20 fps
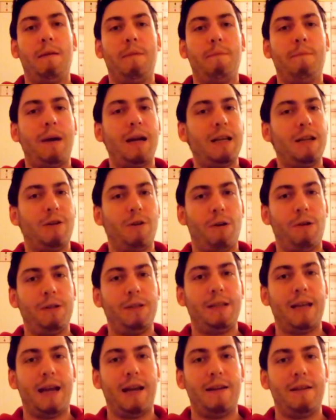my
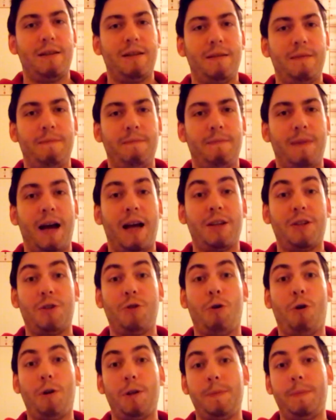content has
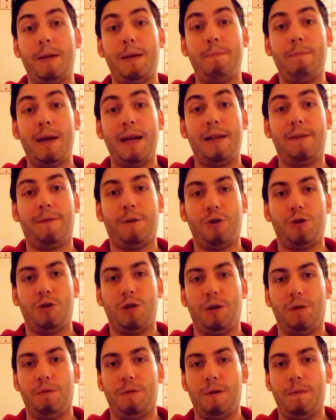not been made for
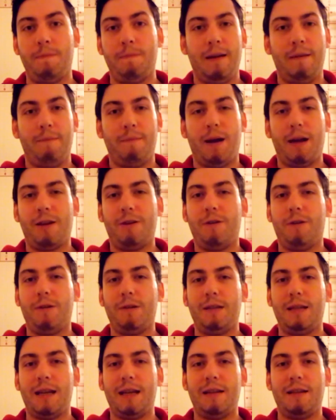children, my
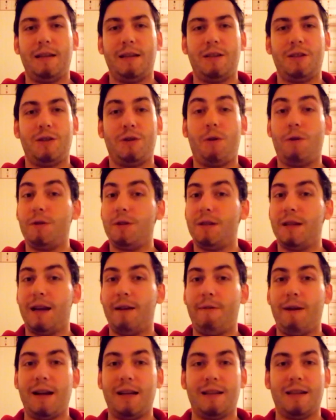content is not
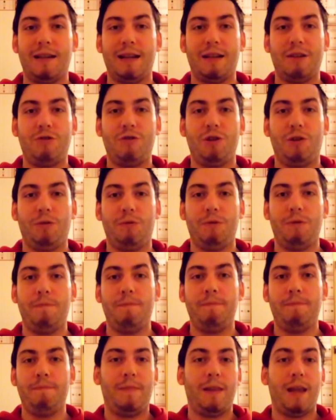directed at children,